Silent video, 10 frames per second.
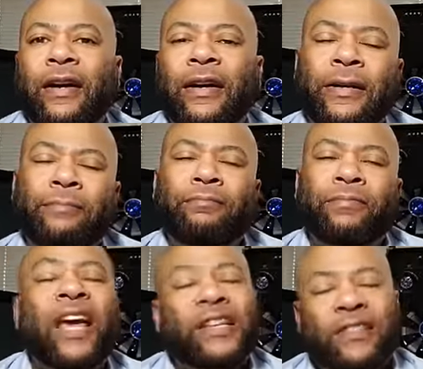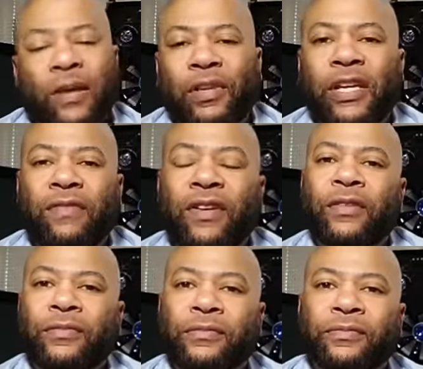um, yes, I believe
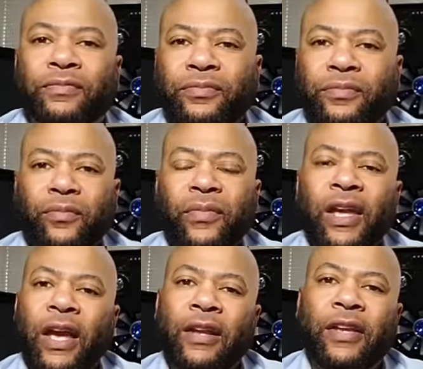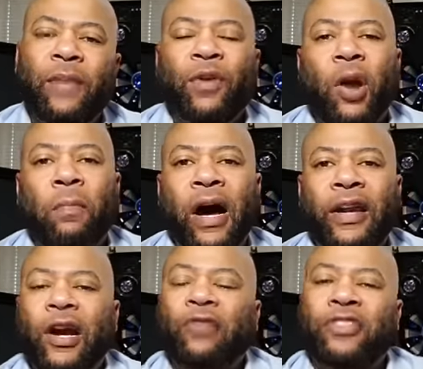in in keeping our
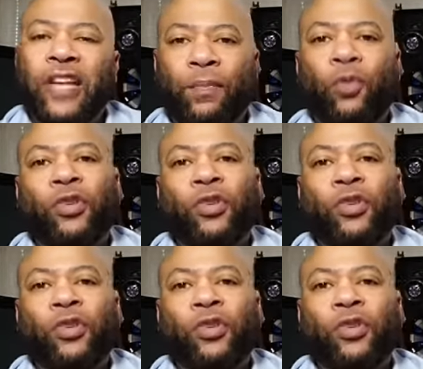body, our temple,